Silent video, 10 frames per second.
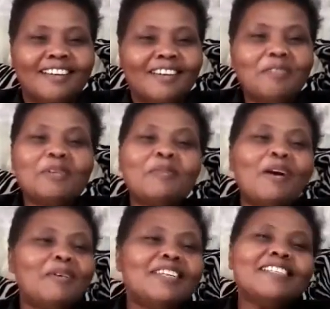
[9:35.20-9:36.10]

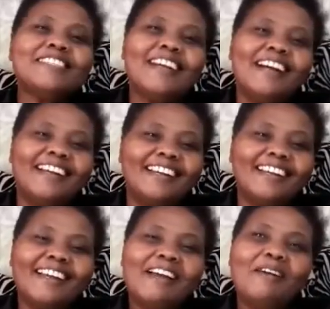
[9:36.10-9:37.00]

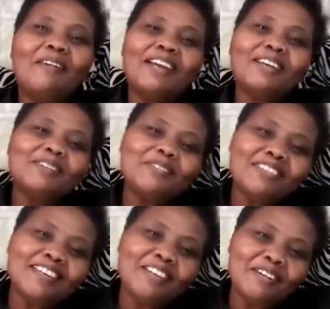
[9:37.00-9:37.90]
Ukiwauliza, "Why do you
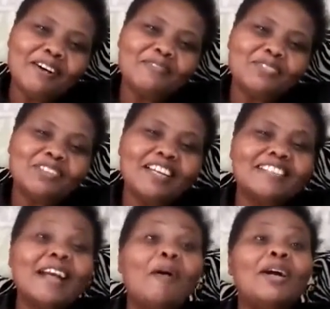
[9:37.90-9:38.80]
think you have stress?"
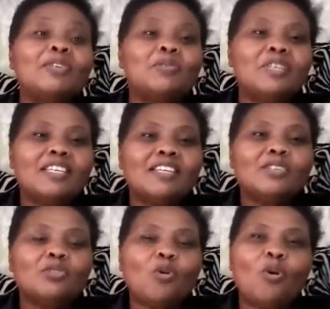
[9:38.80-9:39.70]
Hawajui.
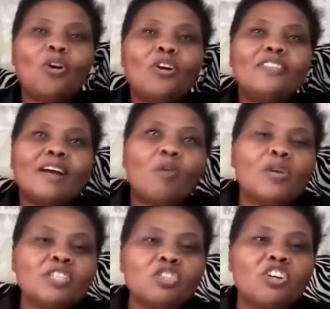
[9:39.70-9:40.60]
So the
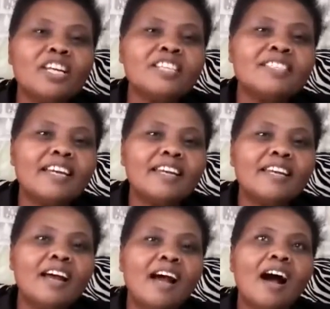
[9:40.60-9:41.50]
question is then,
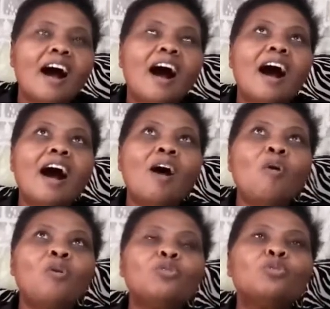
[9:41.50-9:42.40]

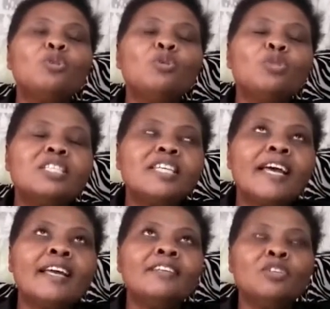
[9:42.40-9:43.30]
how do you
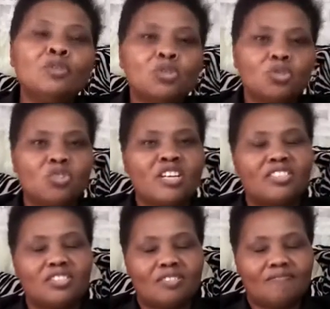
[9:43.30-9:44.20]
tell you're
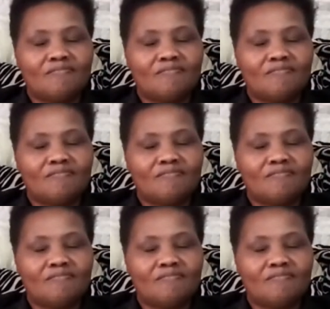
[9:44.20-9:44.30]
stressed?